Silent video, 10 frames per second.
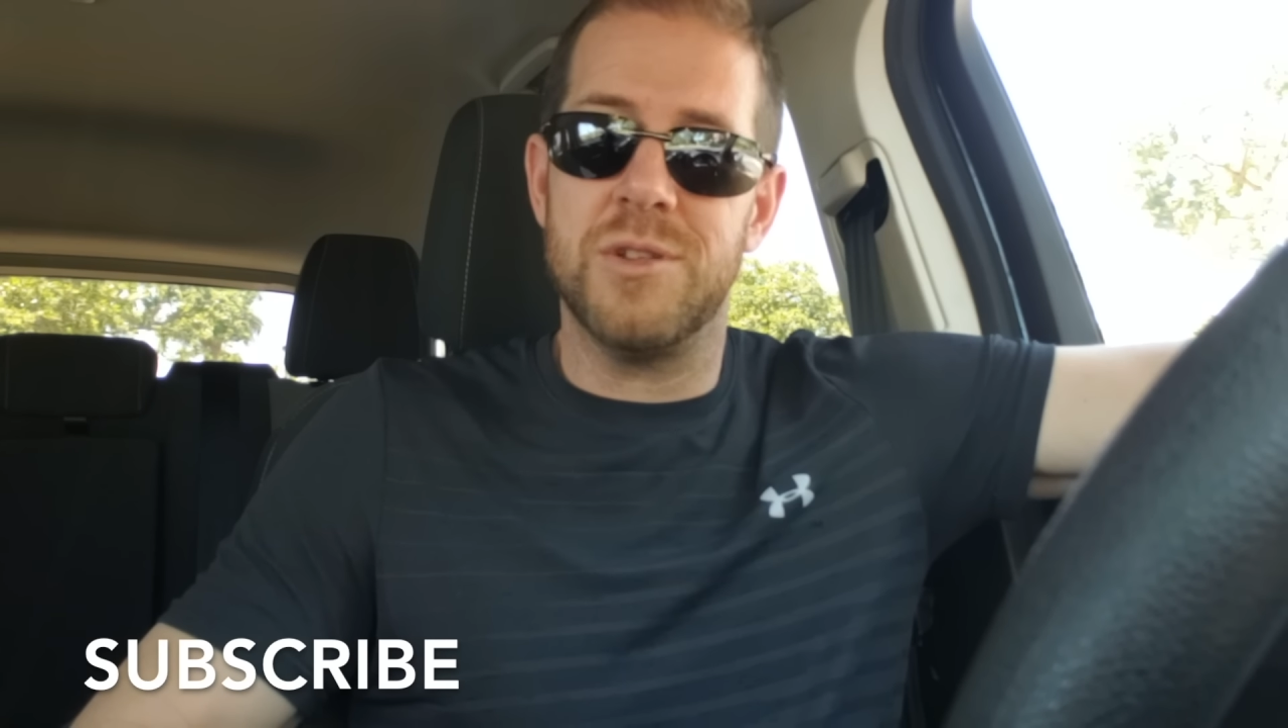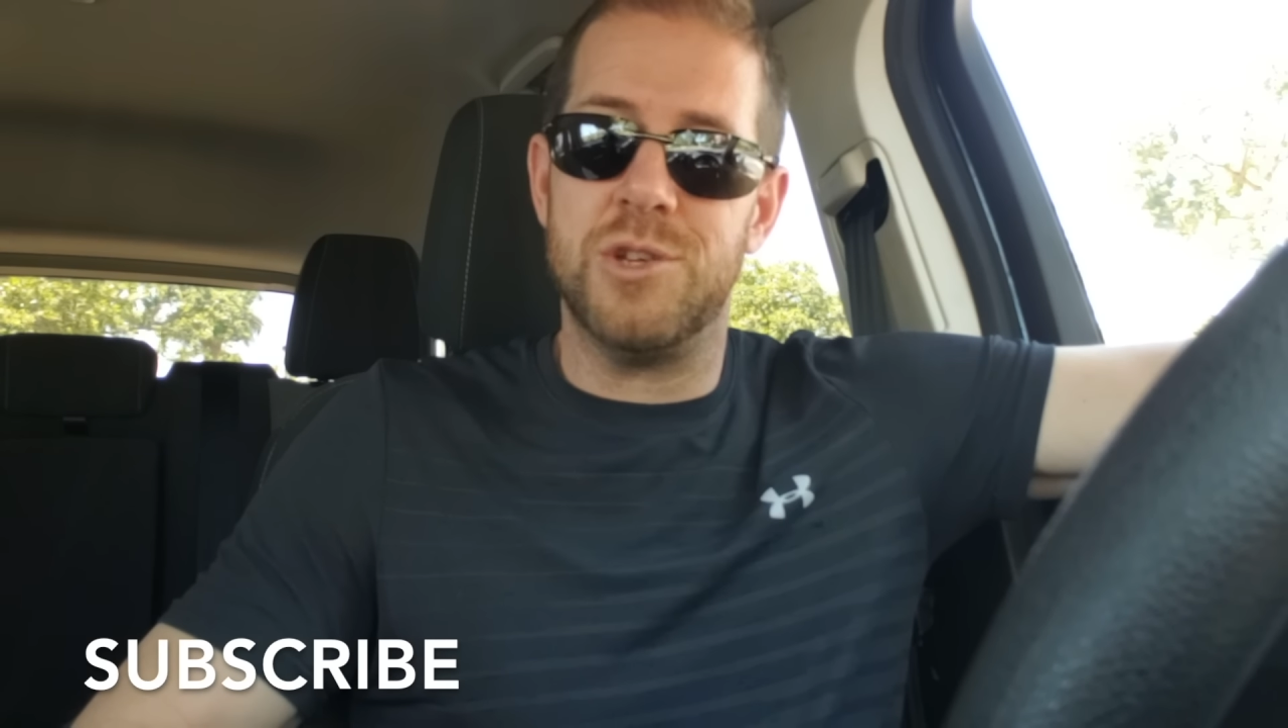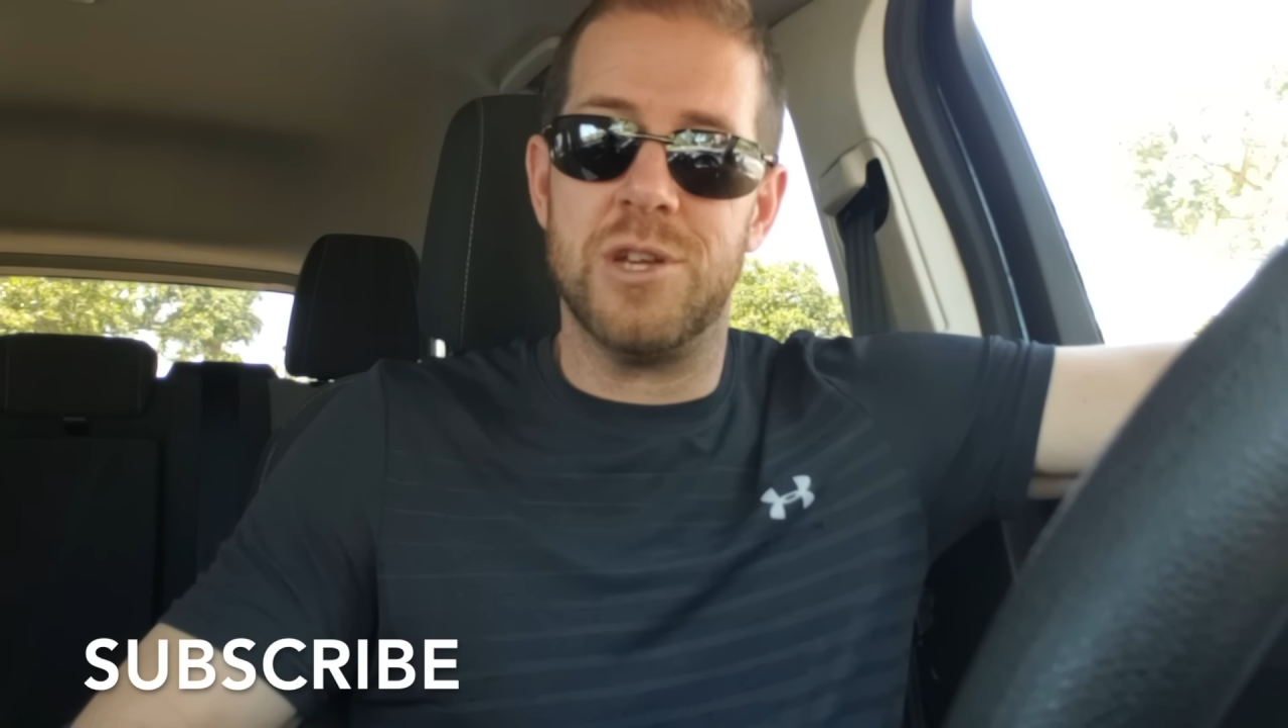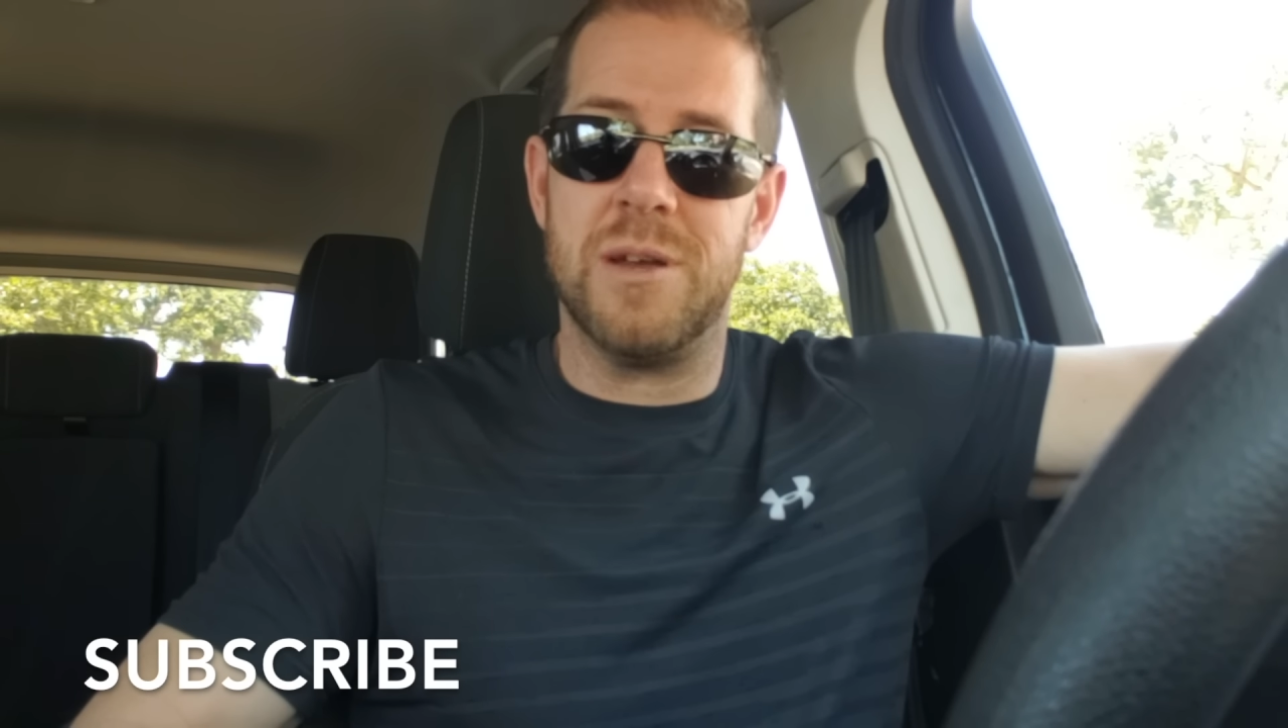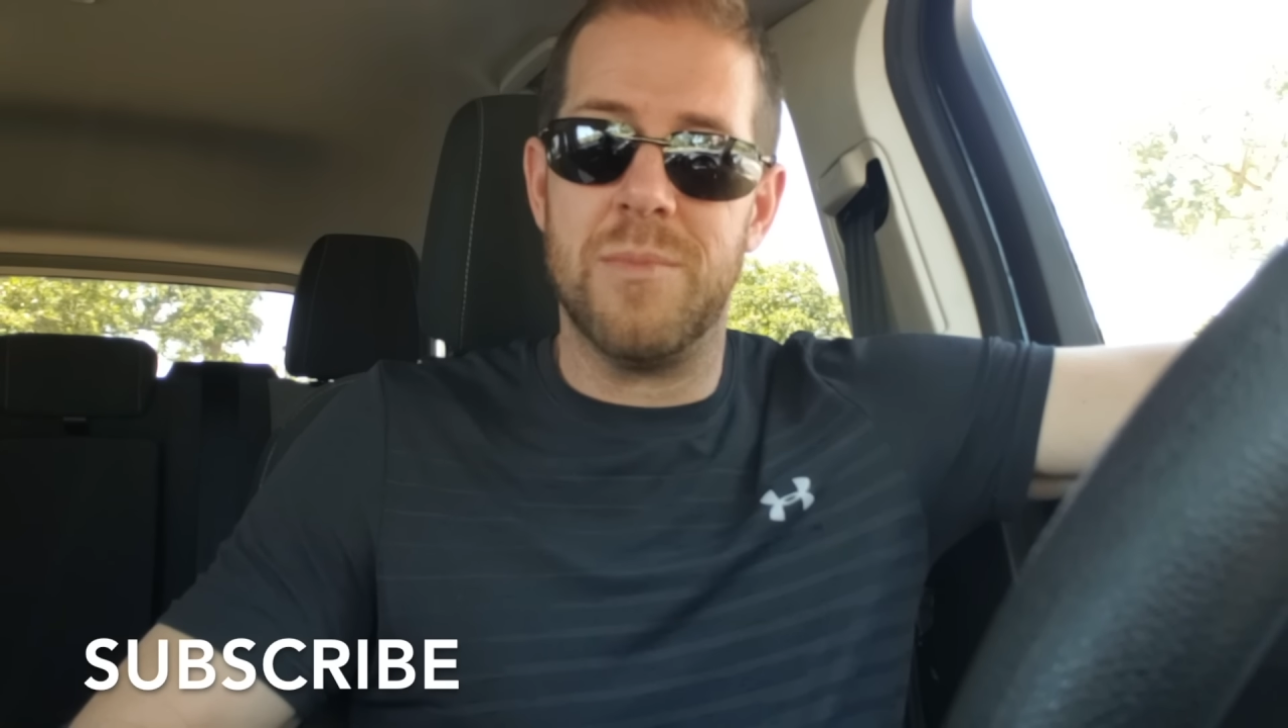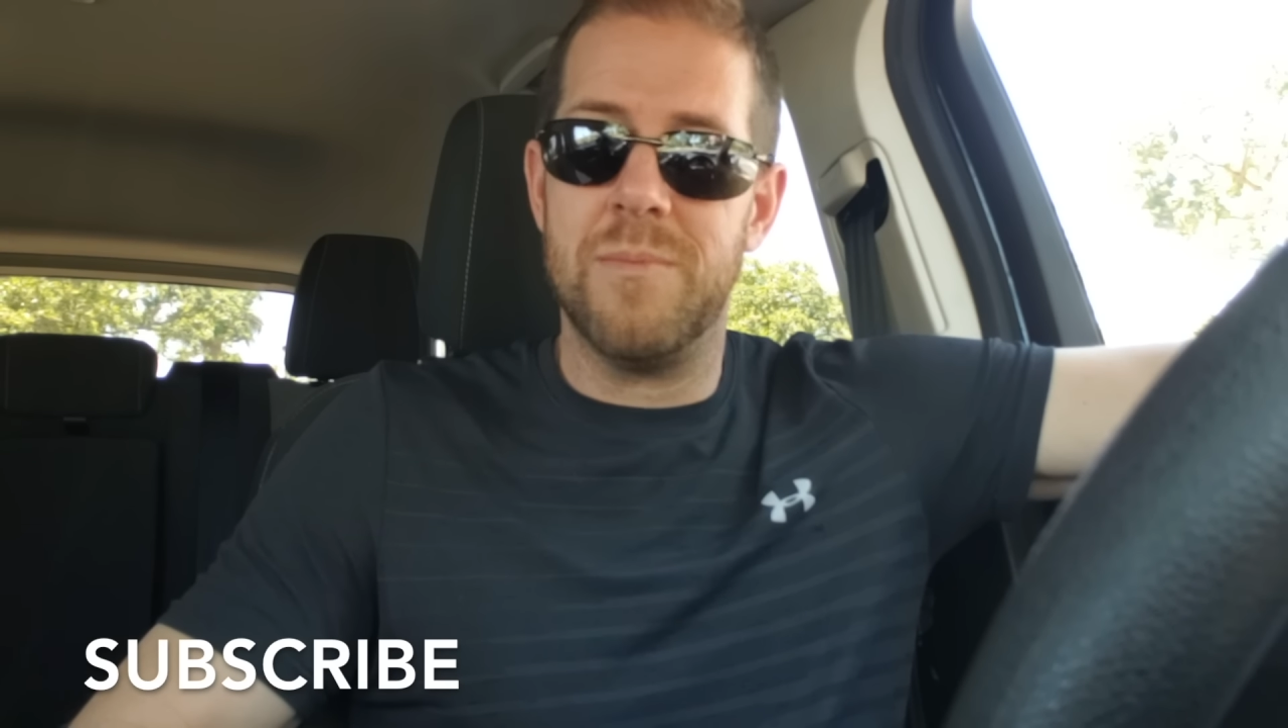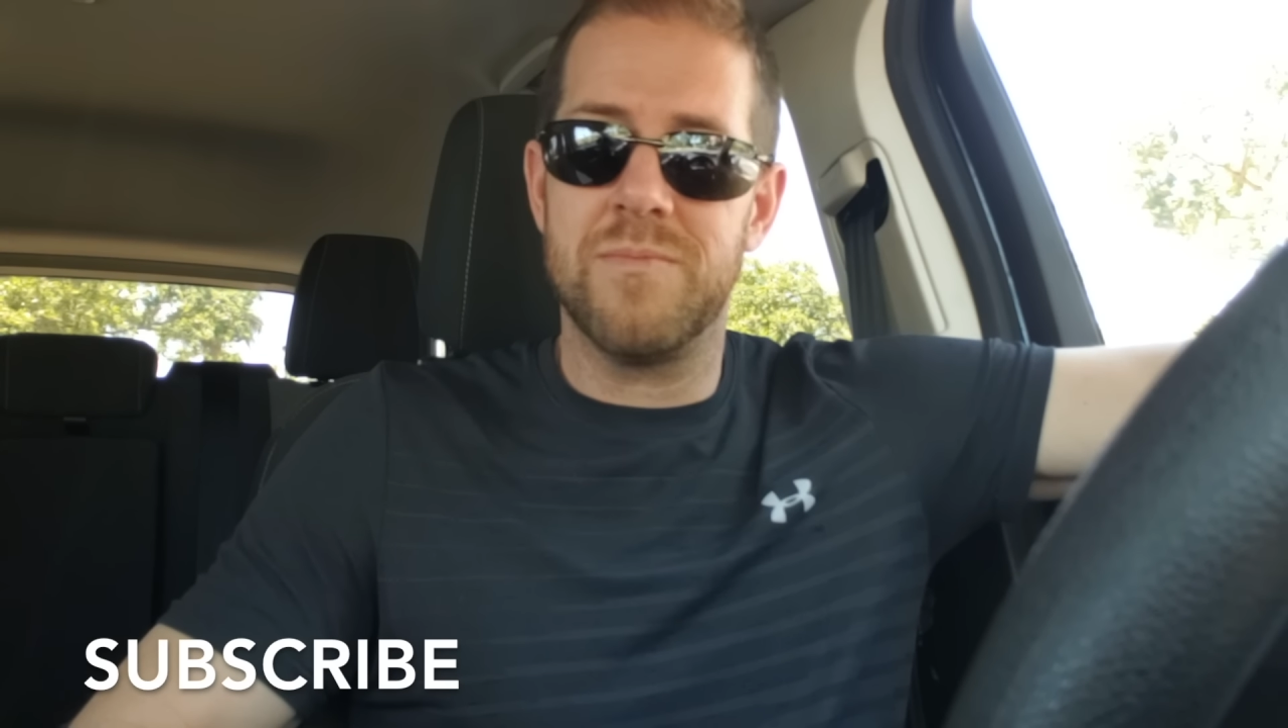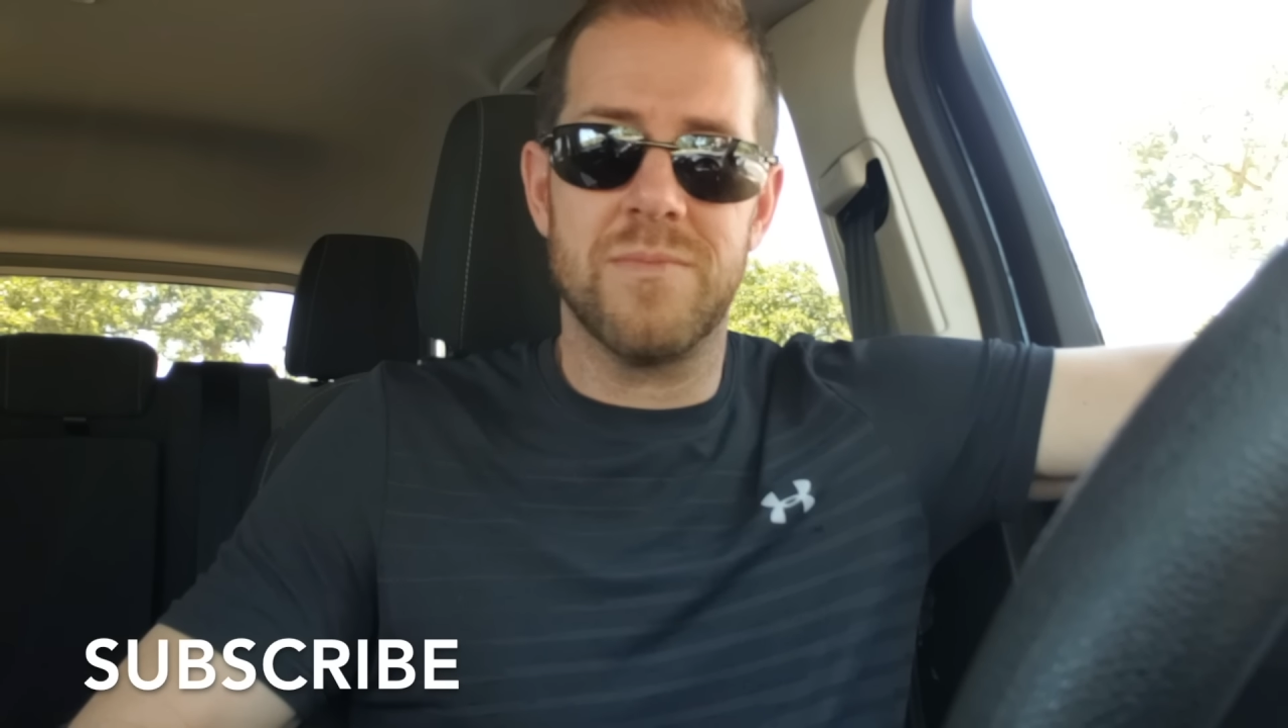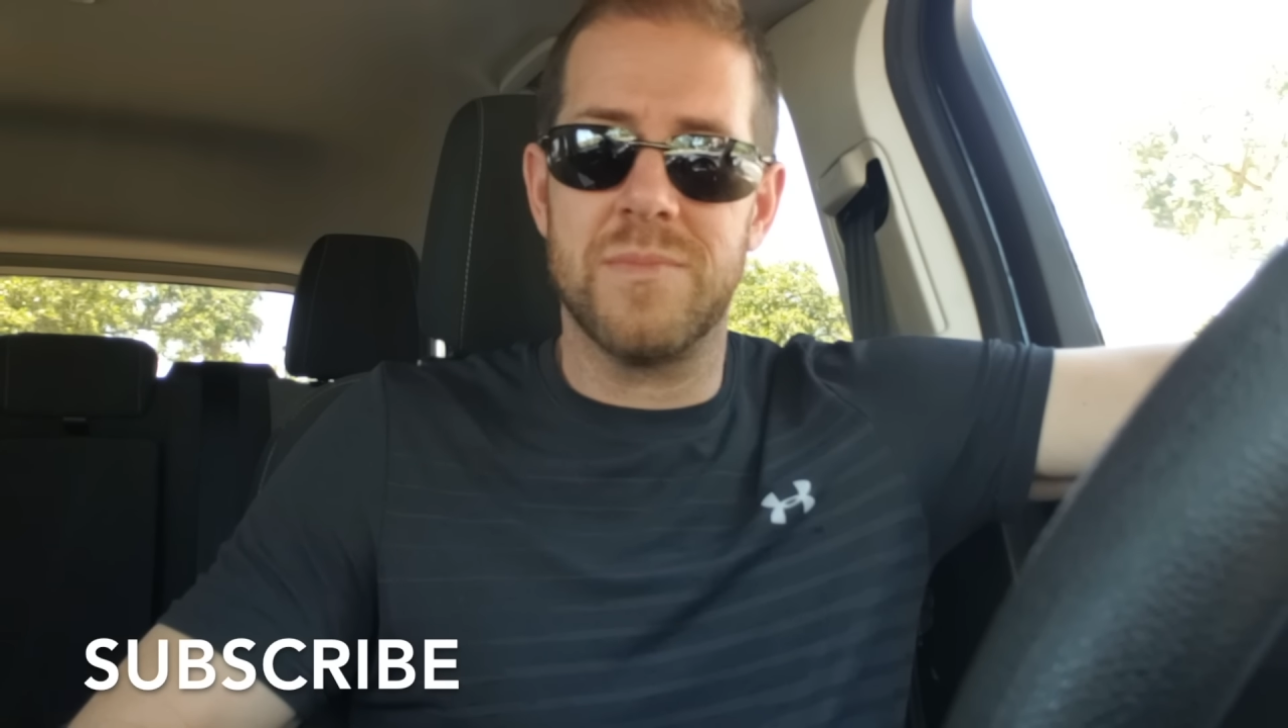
gym,